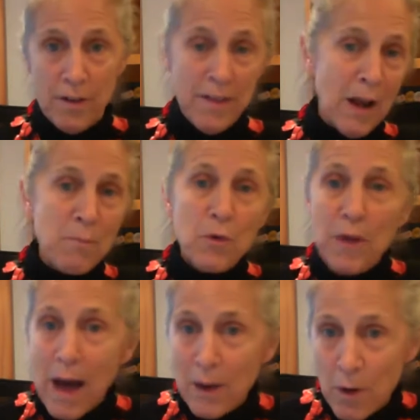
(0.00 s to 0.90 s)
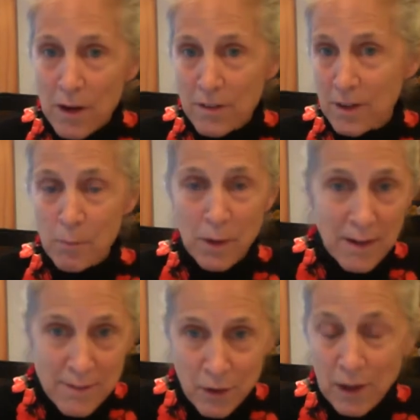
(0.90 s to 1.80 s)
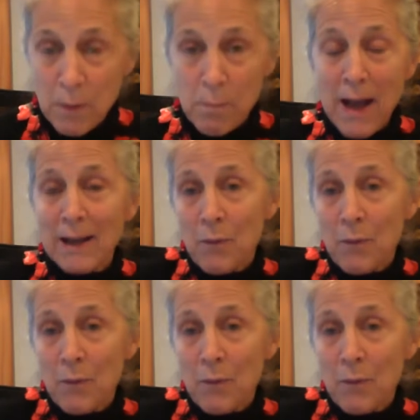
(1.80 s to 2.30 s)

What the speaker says: And then I moved out of Washington, but I still came back